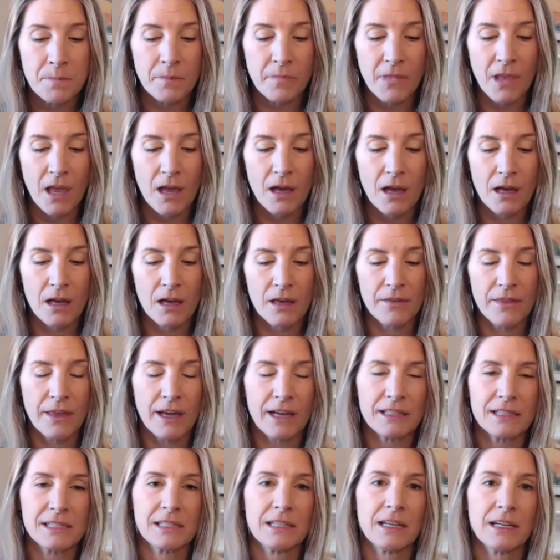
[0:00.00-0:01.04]

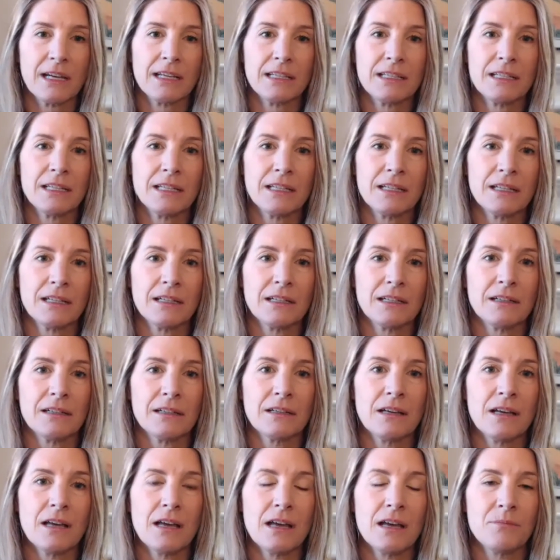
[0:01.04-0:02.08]
That's an idea.
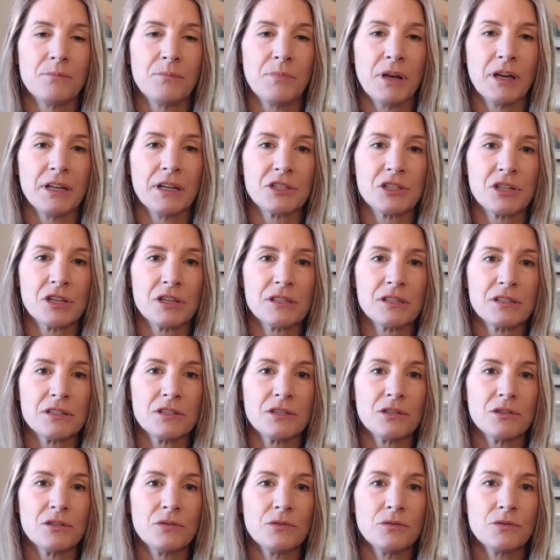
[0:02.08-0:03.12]
But just
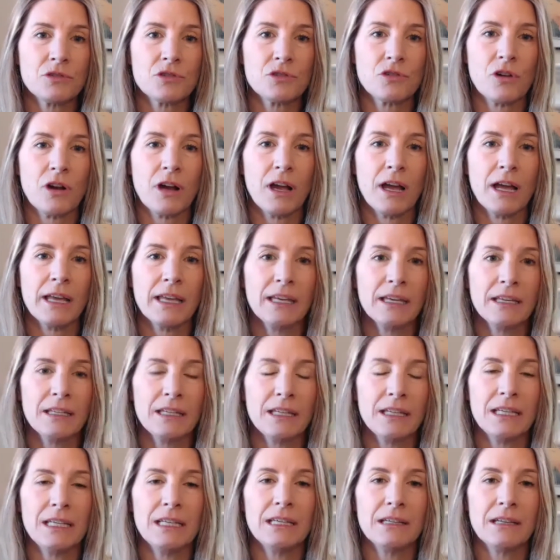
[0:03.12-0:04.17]
to try and
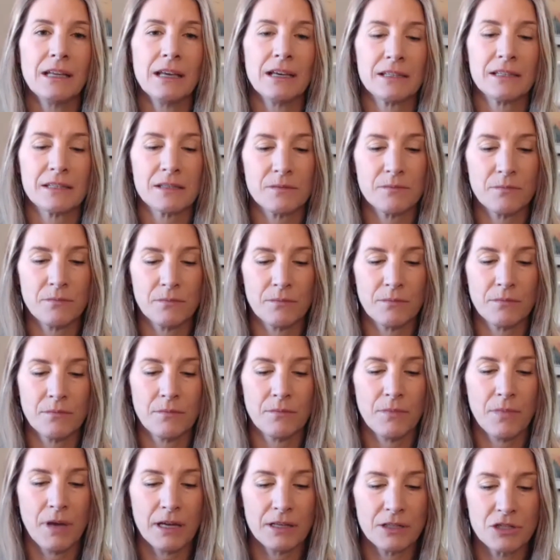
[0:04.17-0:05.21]
eat as
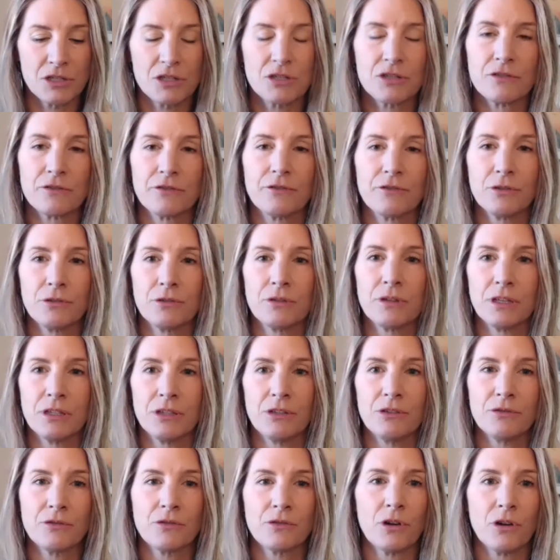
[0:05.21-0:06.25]
much food that
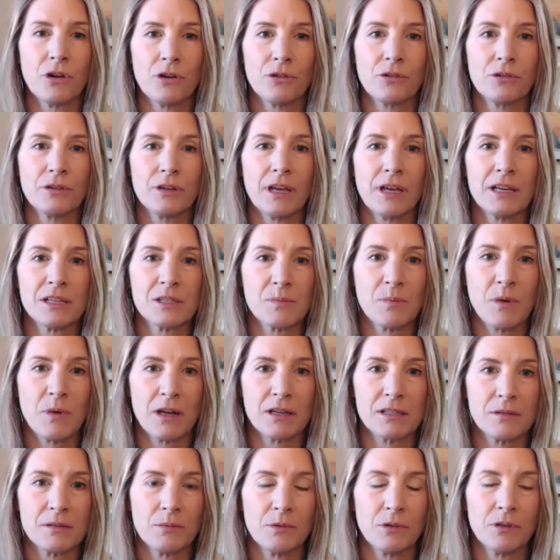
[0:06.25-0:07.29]
you've grown as
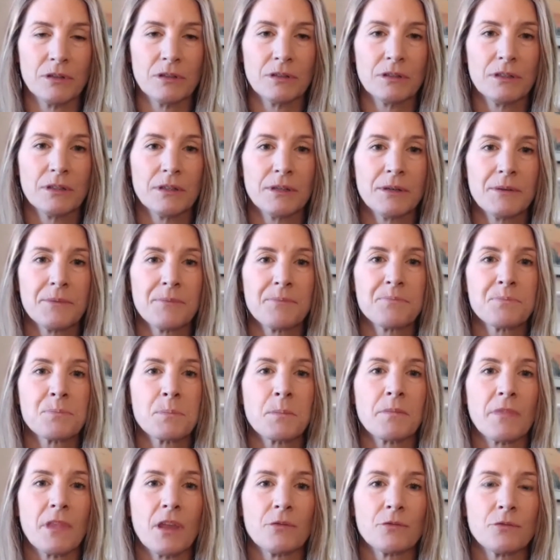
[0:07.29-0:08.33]
possible,
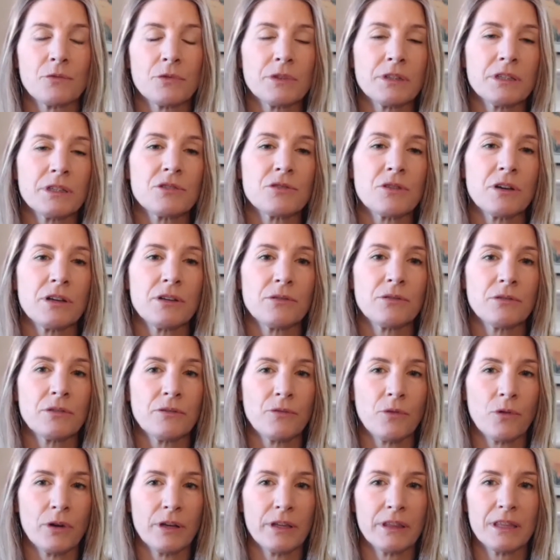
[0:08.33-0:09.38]
really trying to
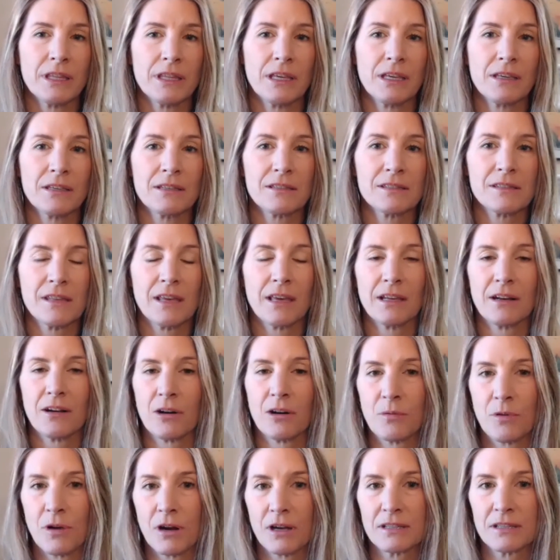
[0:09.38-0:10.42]
avoid things that are
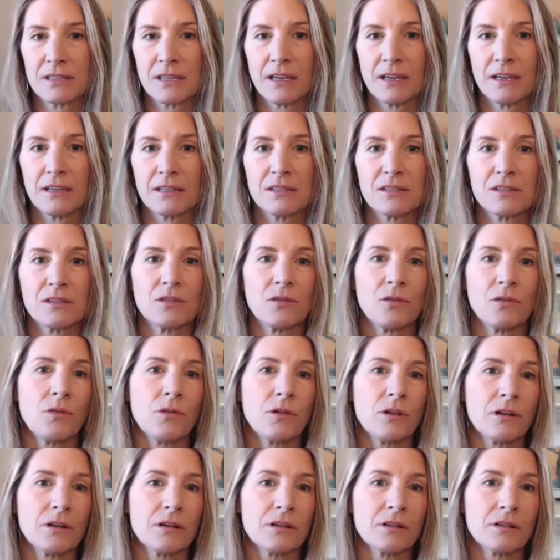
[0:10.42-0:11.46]
processed
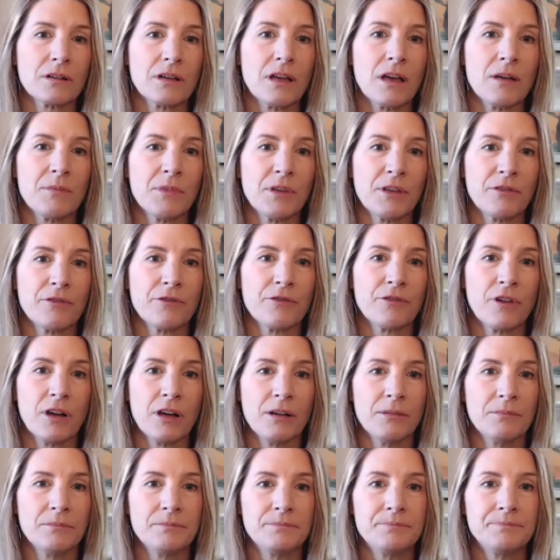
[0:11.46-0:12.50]
or coming
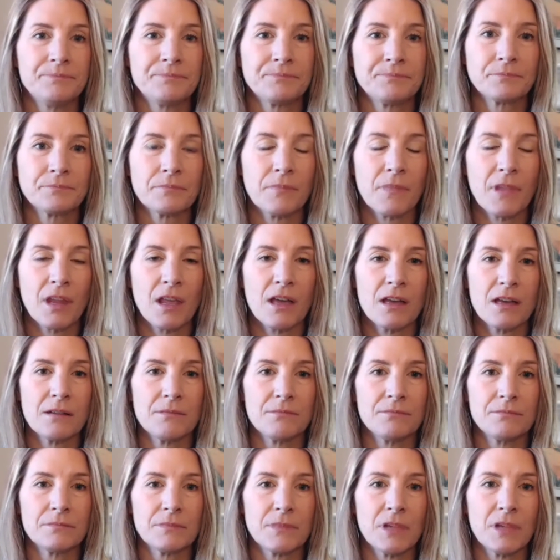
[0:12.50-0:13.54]
from
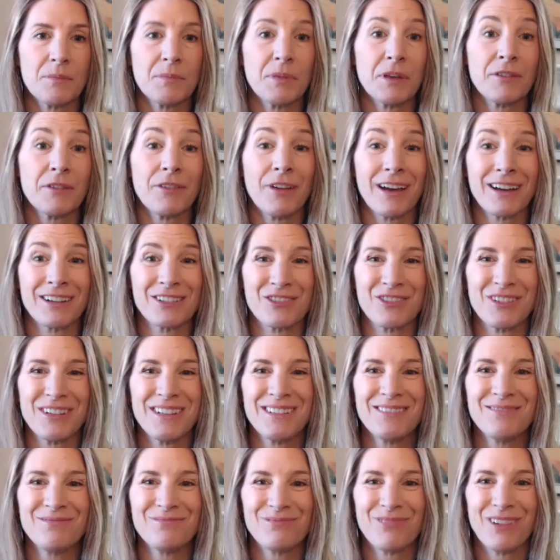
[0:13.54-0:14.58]
a big
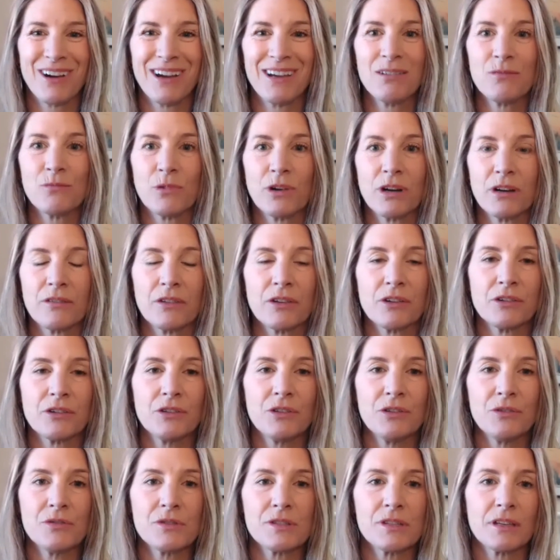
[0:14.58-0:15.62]
factory, right, where they're
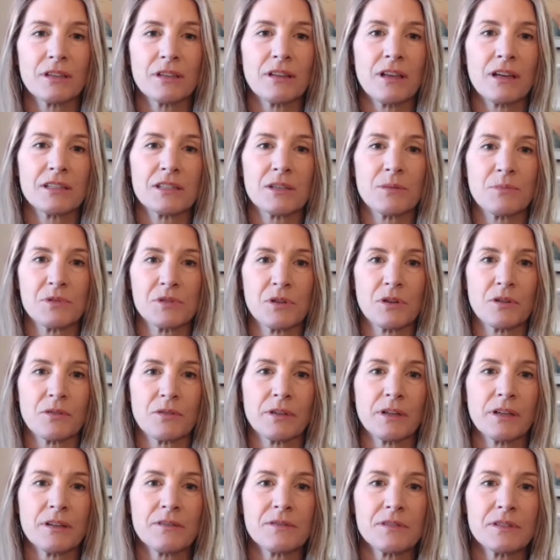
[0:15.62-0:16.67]
using lots of
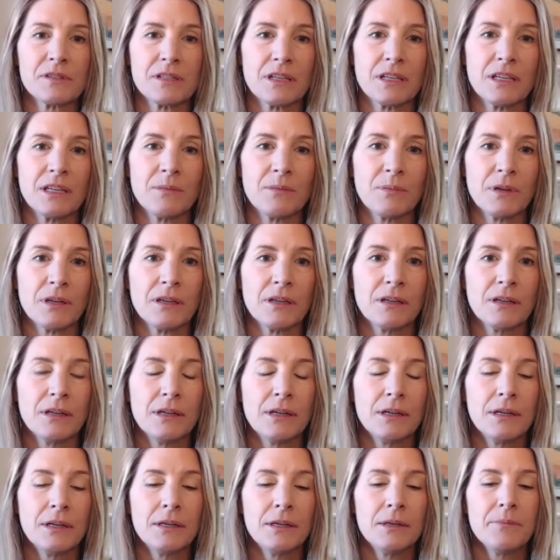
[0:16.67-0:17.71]
preservatives to keep it.
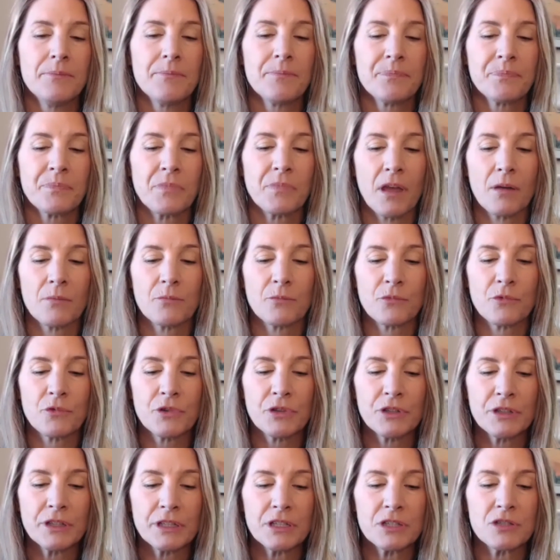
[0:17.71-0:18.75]

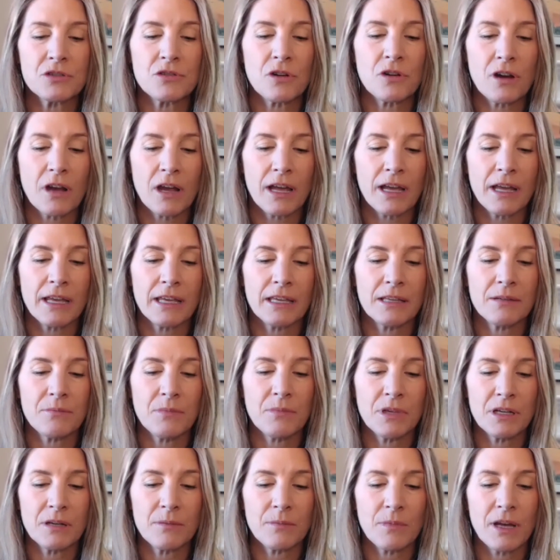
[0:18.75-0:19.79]
Really try and
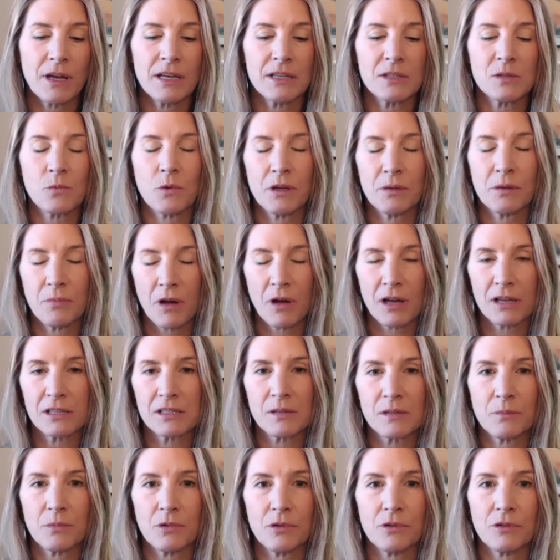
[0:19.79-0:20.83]
minimize, when
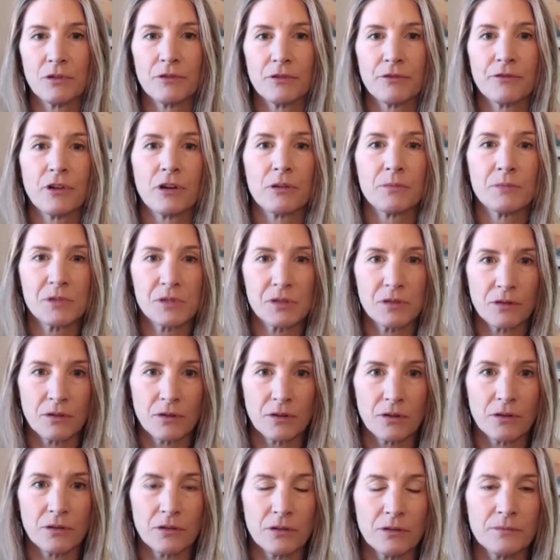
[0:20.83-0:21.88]
possible,
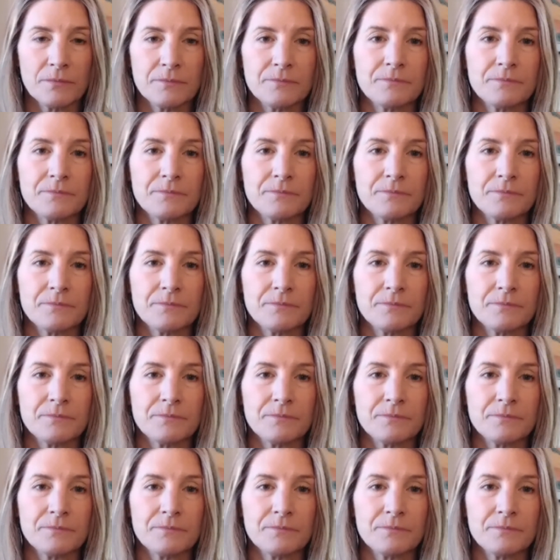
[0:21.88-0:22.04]
pharmaceutical